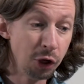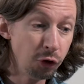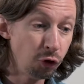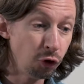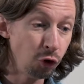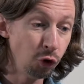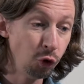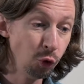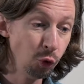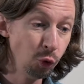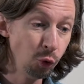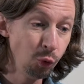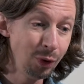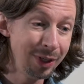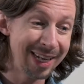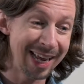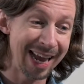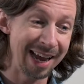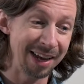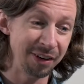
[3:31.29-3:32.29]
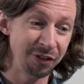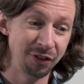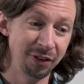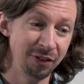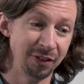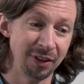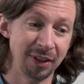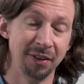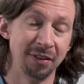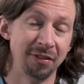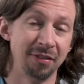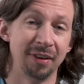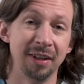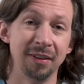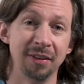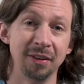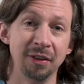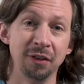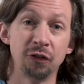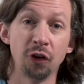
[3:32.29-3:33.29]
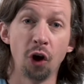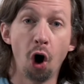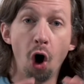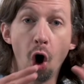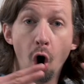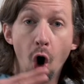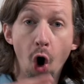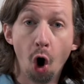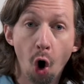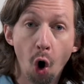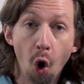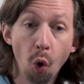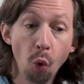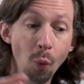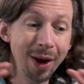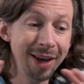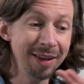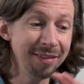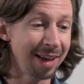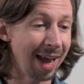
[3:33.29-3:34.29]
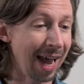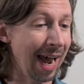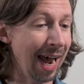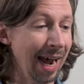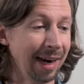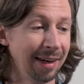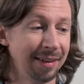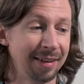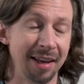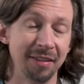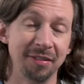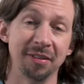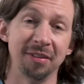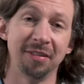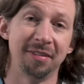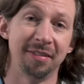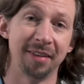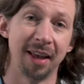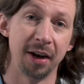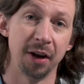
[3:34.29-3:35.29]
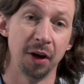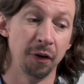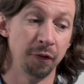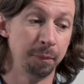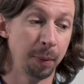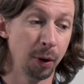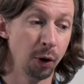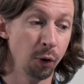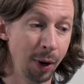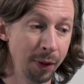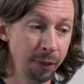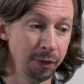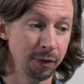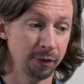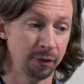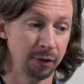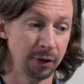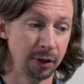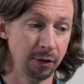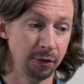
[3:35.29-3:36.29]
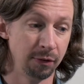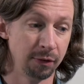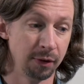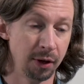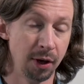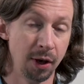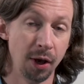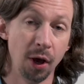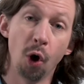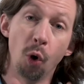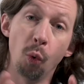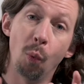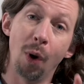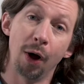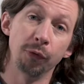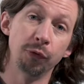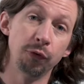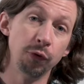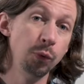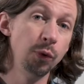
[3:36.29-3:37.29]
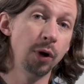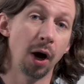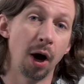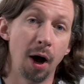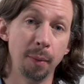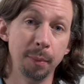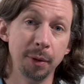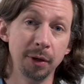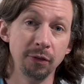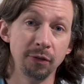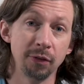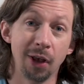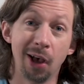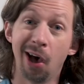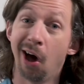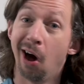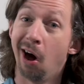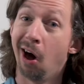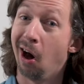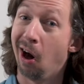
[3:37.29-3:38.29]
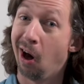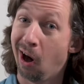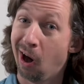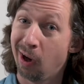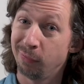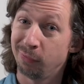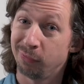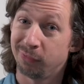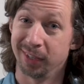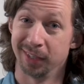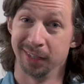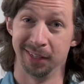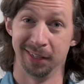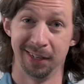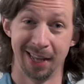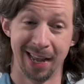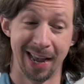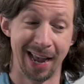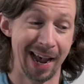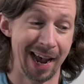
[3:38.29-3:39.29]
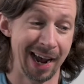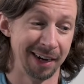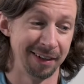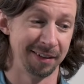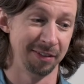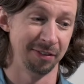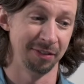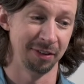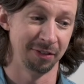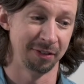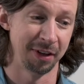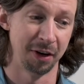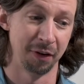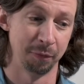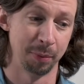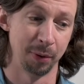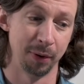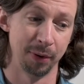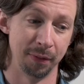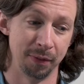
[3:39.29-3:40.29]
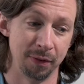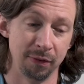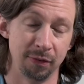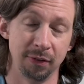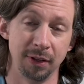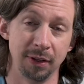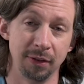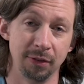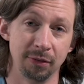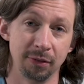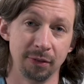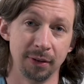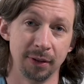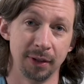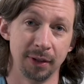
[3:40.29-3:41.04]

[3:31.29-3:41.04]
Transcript: 2 dashes in a sentence always act as a set of parentheses, while 2 commas often act as a set of parentheses.